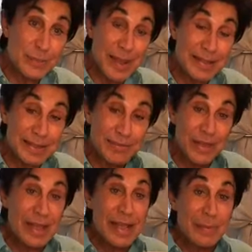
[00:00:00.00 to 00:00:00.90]

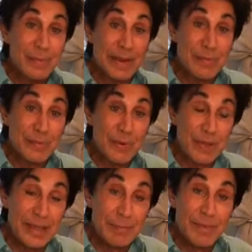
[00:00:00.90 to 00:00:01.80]
inexpensive. Amazing. But I'm
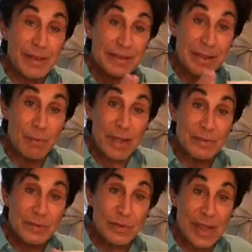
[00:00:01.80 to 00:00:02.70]
doing it because I
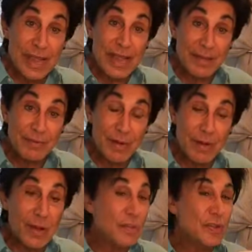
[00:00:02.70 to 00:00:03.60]
want you to have
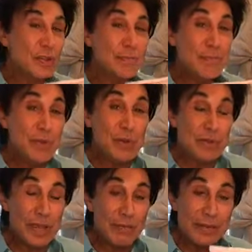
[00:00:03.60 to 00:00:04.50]
all this
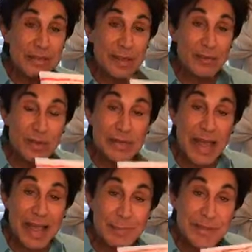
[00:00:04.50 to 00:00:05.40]
music. With such a
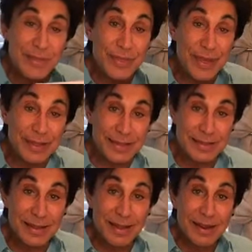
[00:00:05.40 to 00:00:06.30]
time as
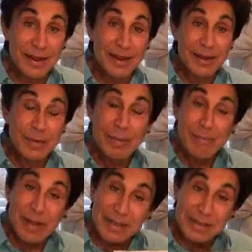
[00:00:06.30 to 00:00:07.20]
this, yes.
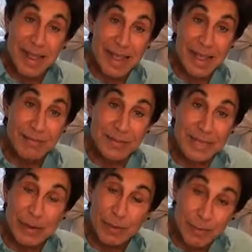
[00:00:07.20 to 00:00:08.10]
we must
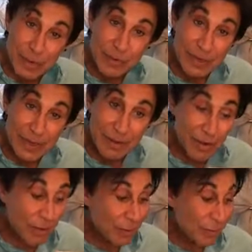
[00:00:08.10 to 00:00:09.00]
have sacred music
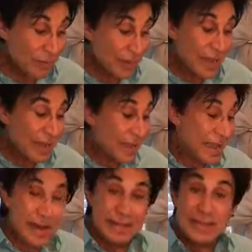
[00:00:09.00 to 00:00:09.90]
in our homes, yes.
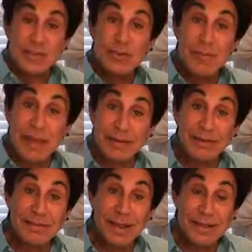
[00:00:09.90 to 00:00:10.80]
and it's
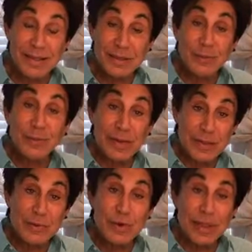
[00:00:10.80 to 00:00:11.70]
instrumental. I think you'll
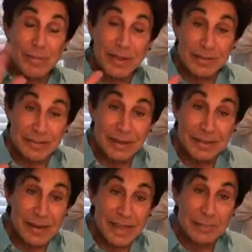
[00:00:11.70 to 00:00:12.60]
really enjoy that because
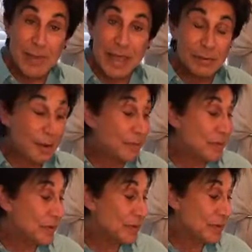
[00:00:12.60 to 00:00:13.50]
it's nice
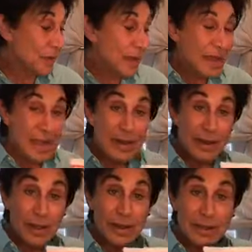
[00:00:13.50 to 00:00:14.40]
background music too.
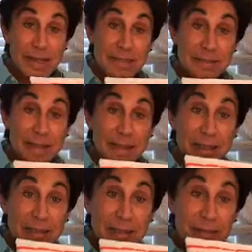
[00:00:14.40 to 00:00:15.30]
Look at it. It's
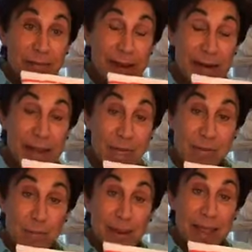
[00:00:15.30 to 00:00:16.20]
it, right
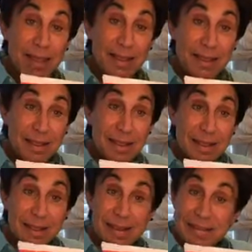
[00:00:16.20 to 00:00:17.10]
now it's blank.
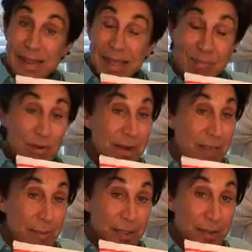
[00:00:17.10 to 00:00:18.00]
It needs to have
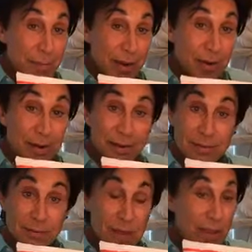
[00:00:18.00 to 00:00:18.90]
your name on there,
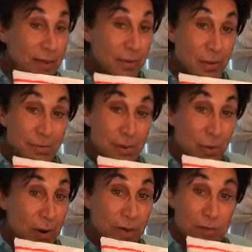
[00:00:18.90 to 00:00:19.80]
Mary, Jane,
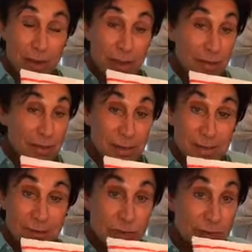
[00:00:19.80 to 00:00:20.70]
whoever you are, John,
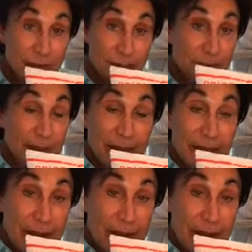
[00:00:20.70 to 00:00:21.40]
Jacob.